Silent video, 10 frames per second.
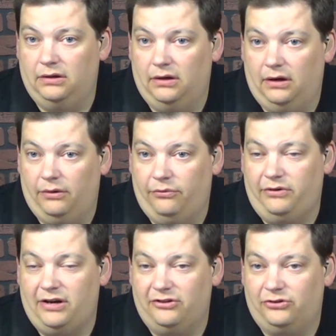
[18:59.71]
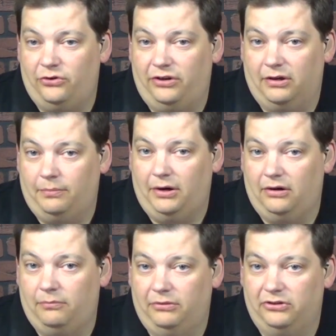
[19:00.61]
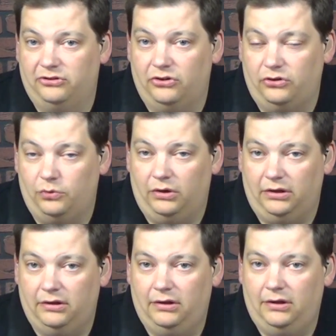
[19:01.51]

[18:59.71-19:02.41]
Well, not necessarily to compare it, but to show you what